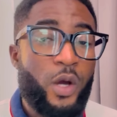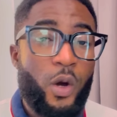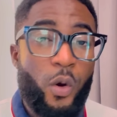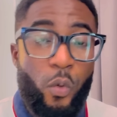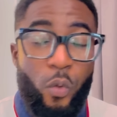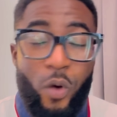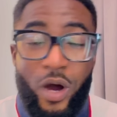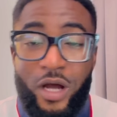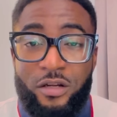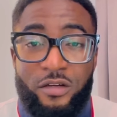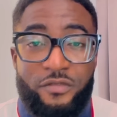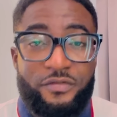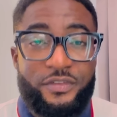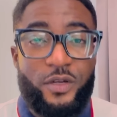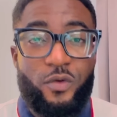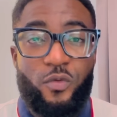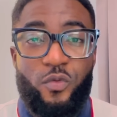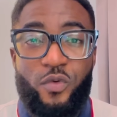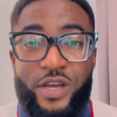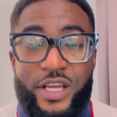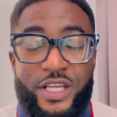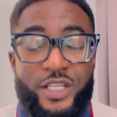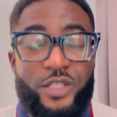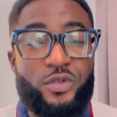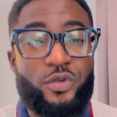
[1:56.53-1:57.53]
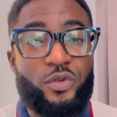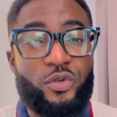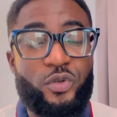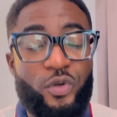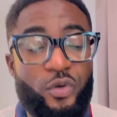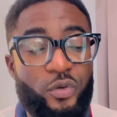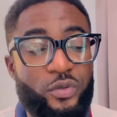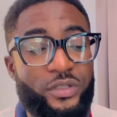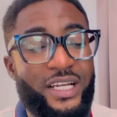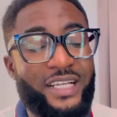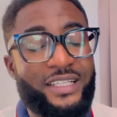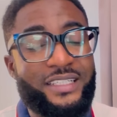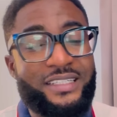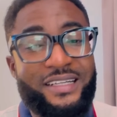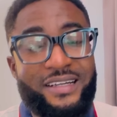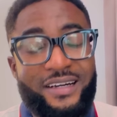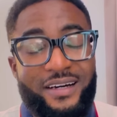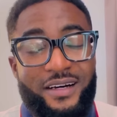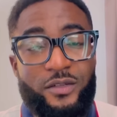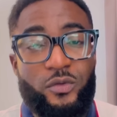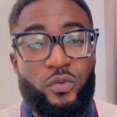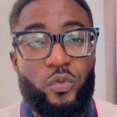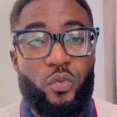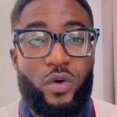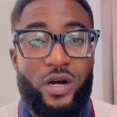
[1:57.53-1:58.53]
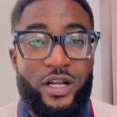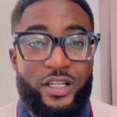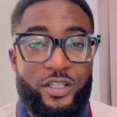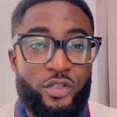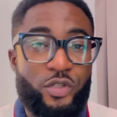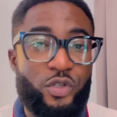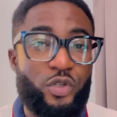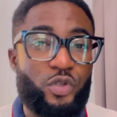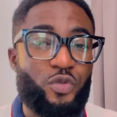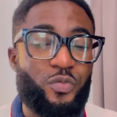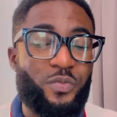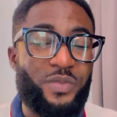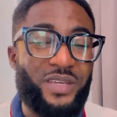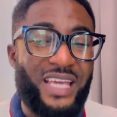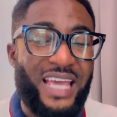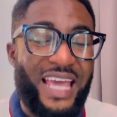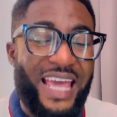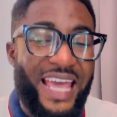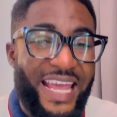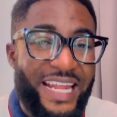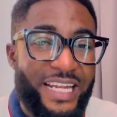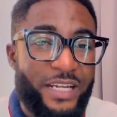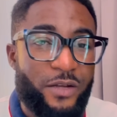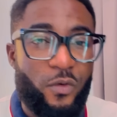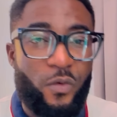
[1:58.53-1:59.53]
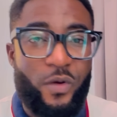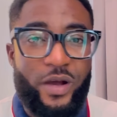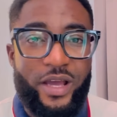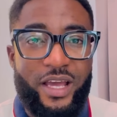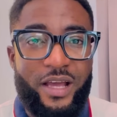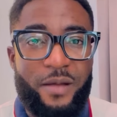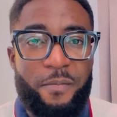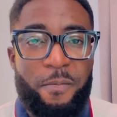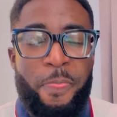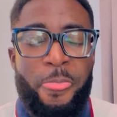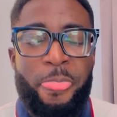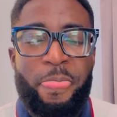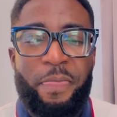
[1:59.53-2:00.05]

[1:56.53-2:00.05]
One of the ways to know that God wants you to be anywhere